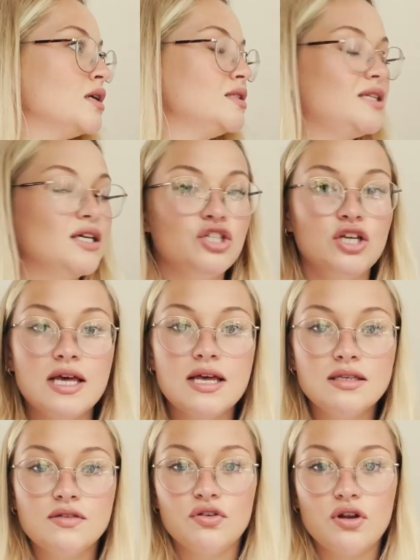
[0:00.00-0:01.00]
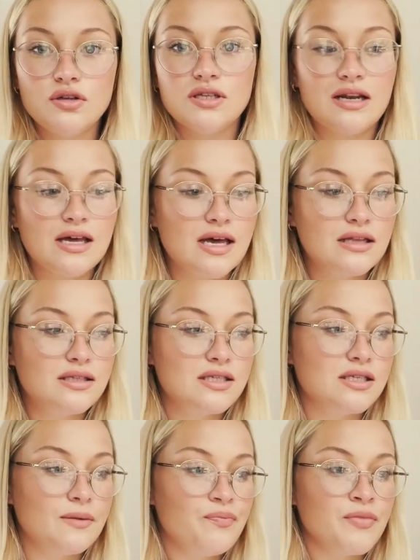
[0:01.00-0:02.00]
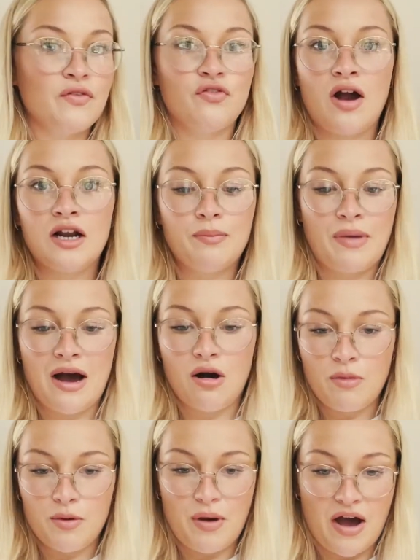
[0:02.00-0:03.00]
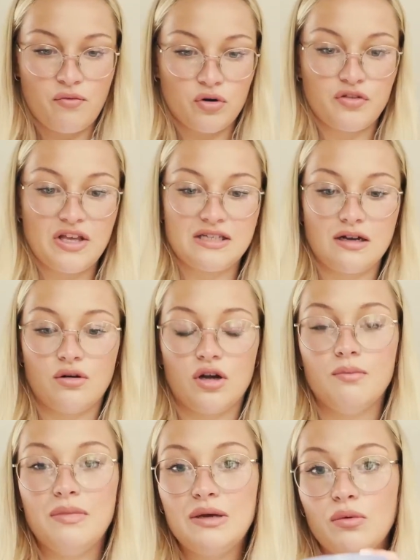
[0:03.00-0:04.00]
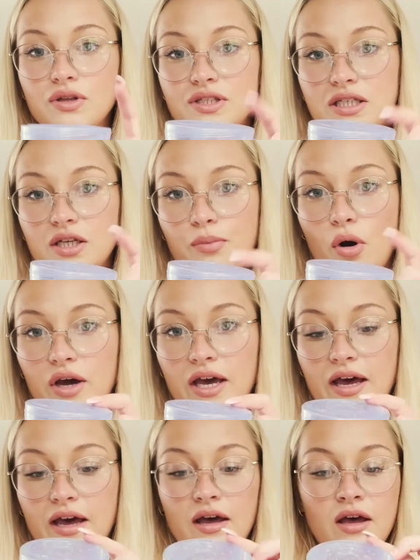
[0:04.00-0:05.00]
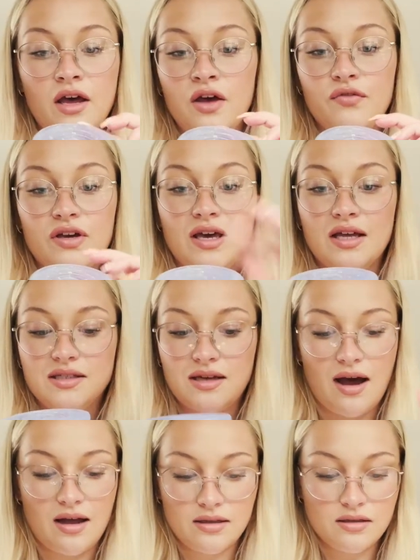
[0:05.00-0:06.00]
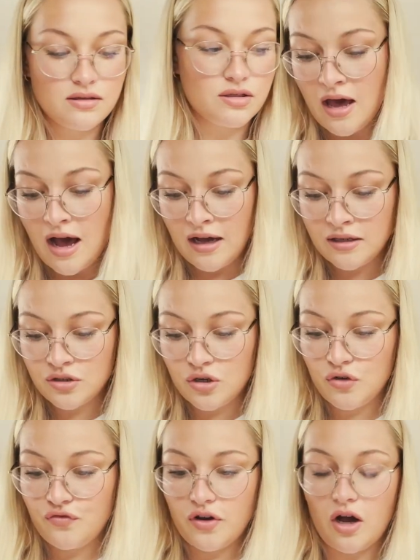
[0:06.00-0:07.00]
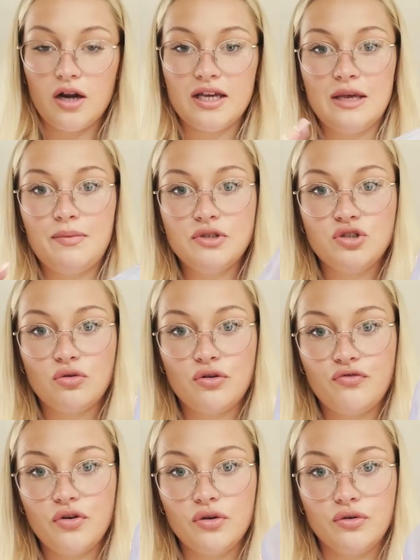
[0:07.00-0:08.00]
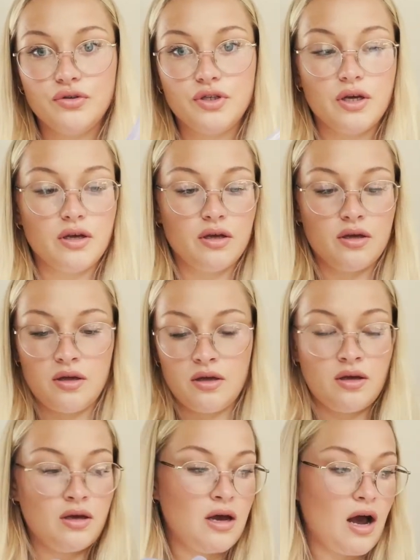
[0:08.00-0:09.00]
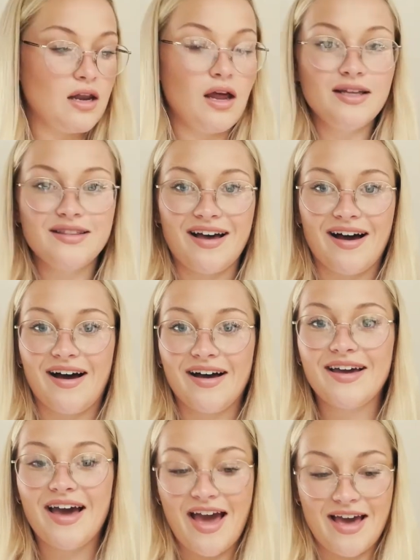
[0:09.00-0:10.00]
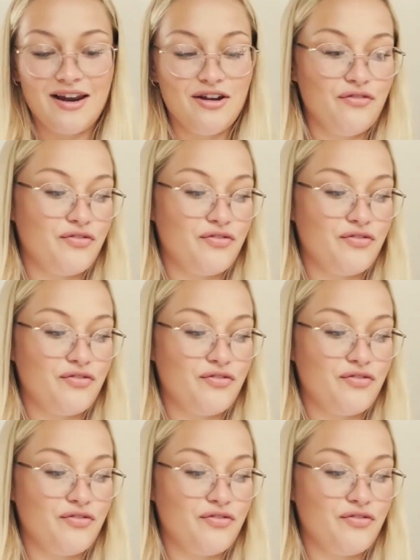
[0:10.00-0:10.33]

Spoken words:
dishes, if you lose the lids? If you're out and about, maybe have one of these little kind of mini ones in your pocket for kids' cans, and good for kind of keeping storing food. I like that, okay, love